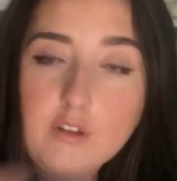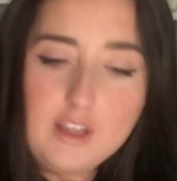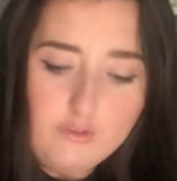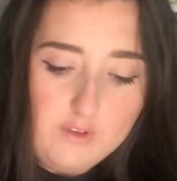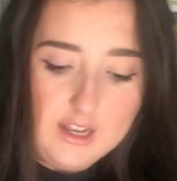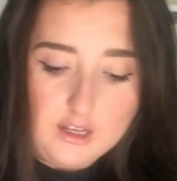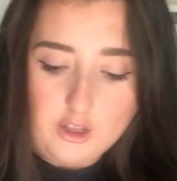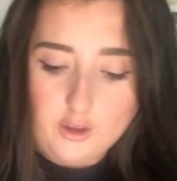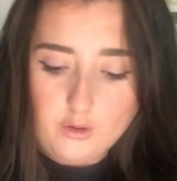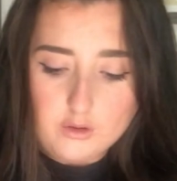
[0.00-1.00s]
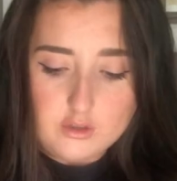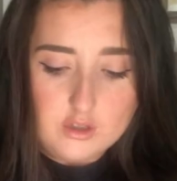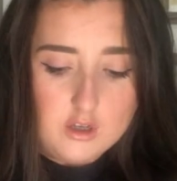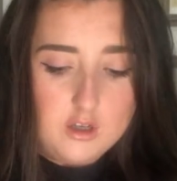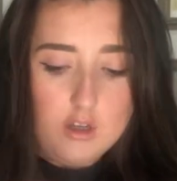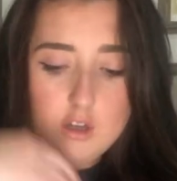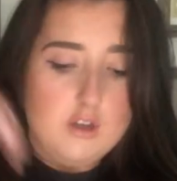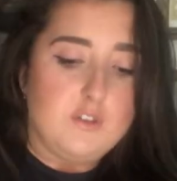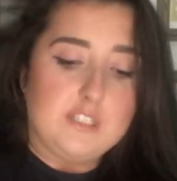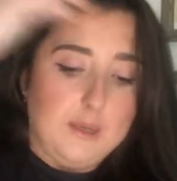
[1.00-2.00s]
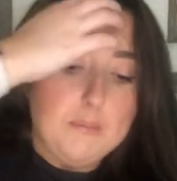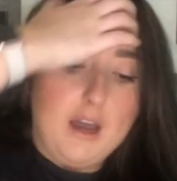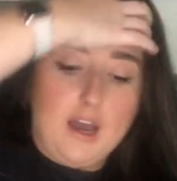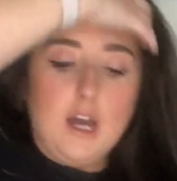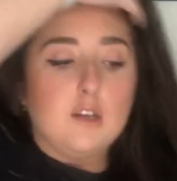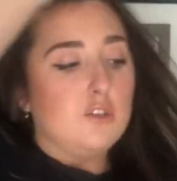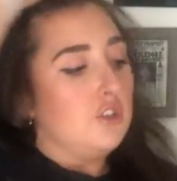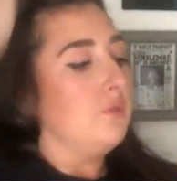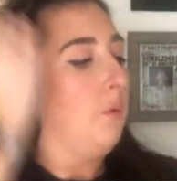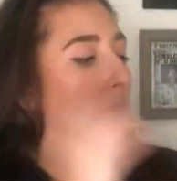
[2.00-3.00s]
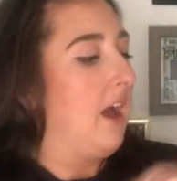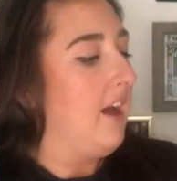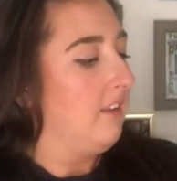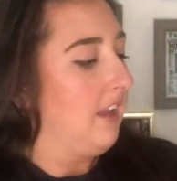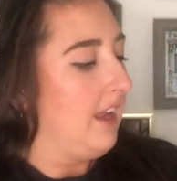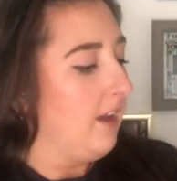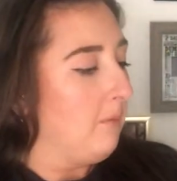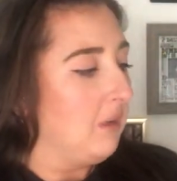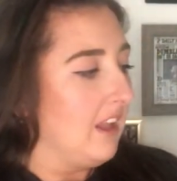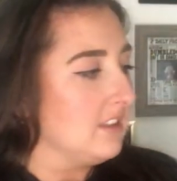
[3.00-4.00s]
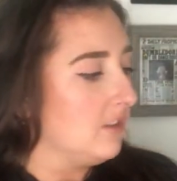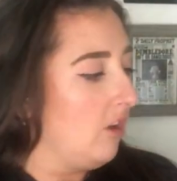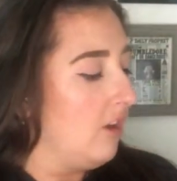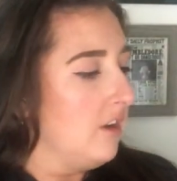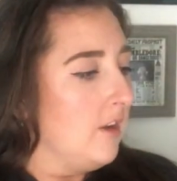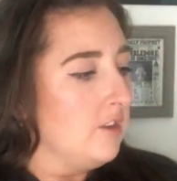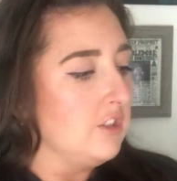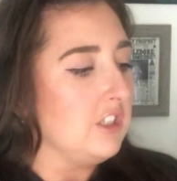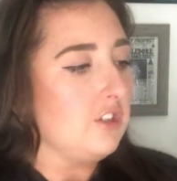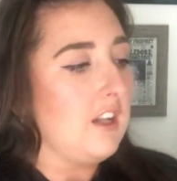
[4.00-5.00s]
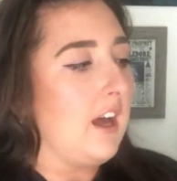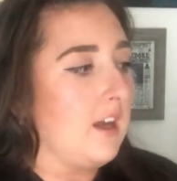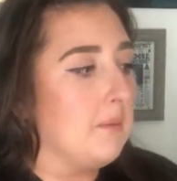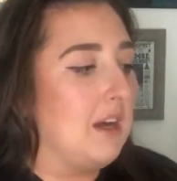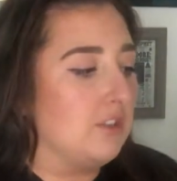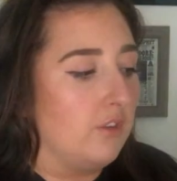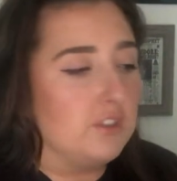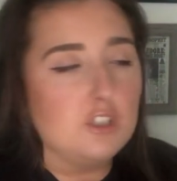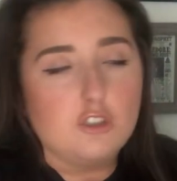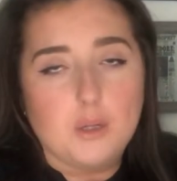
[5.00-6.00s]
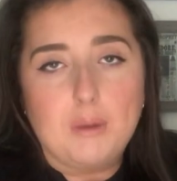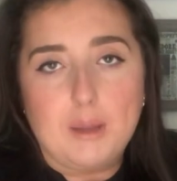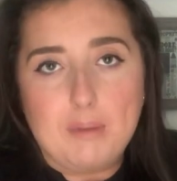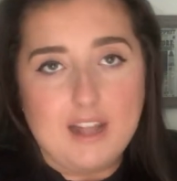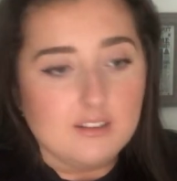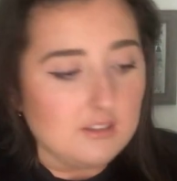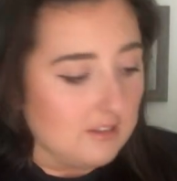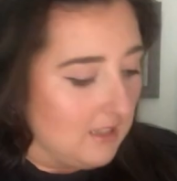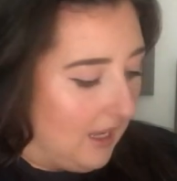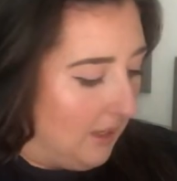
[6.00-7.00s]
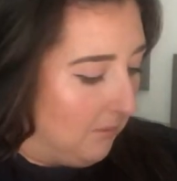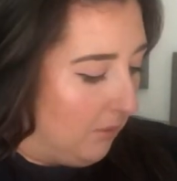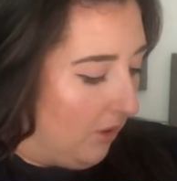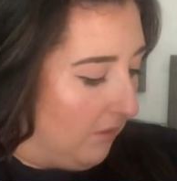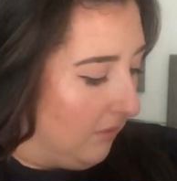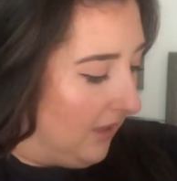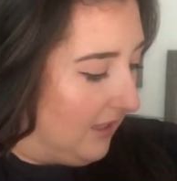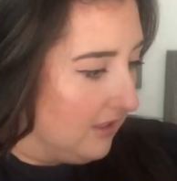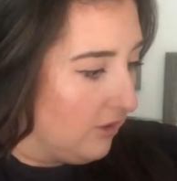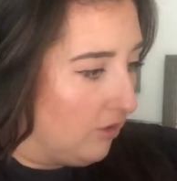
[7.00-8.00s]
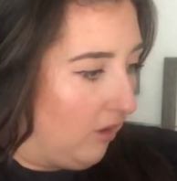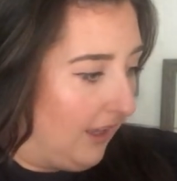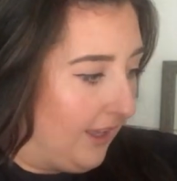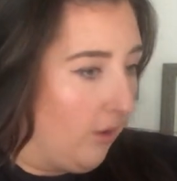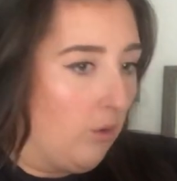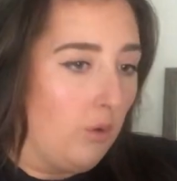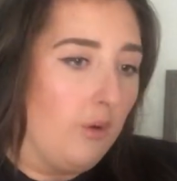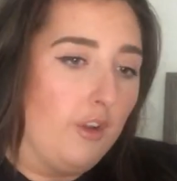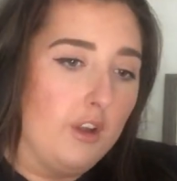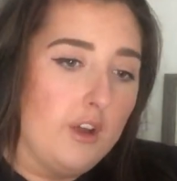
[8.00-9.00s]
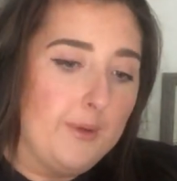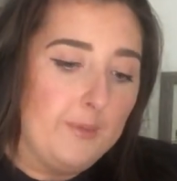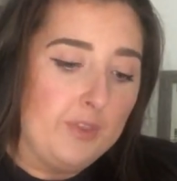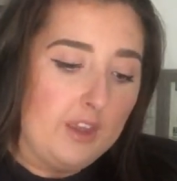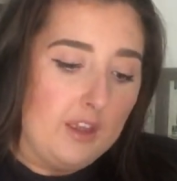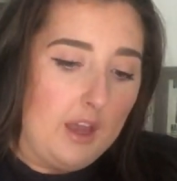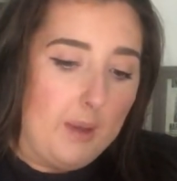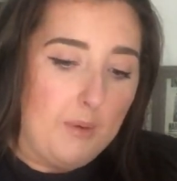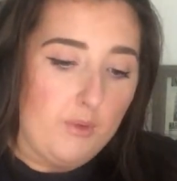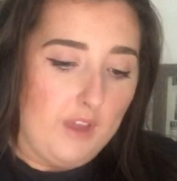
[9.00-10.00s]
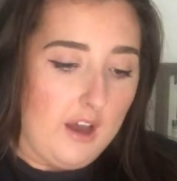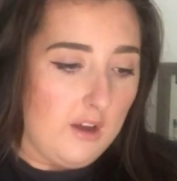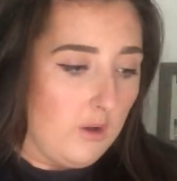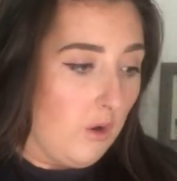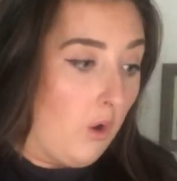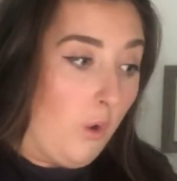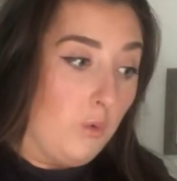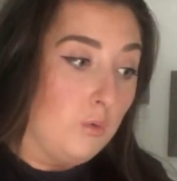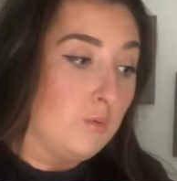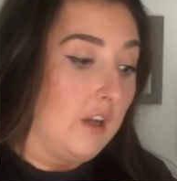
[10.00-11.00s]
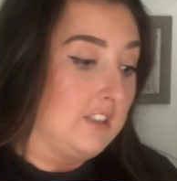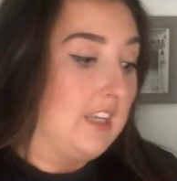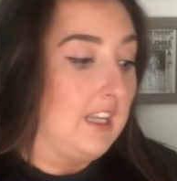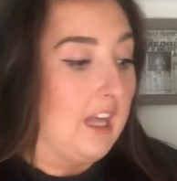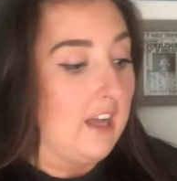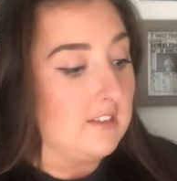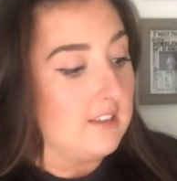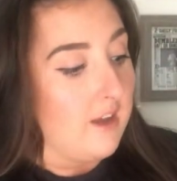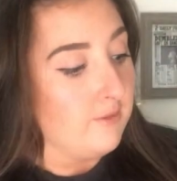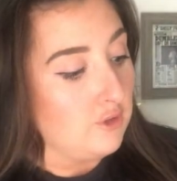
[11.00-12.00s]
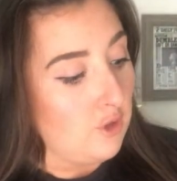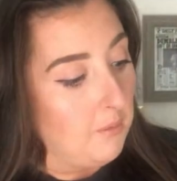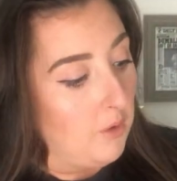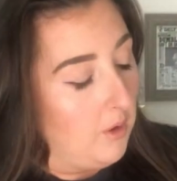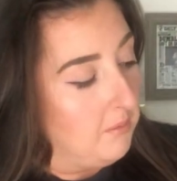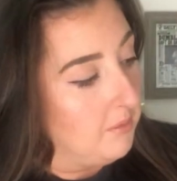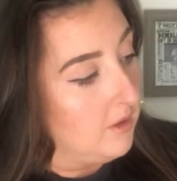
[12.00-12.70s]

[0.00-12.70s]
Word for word: They're really cute. For £10, you're doing well. Like, I'm glad it's not position. Like, I can imagine, obviously, there's going to be, like, pencils and that in, but I'm glad it's not, like, all about that. All, I say that, seven's coming up.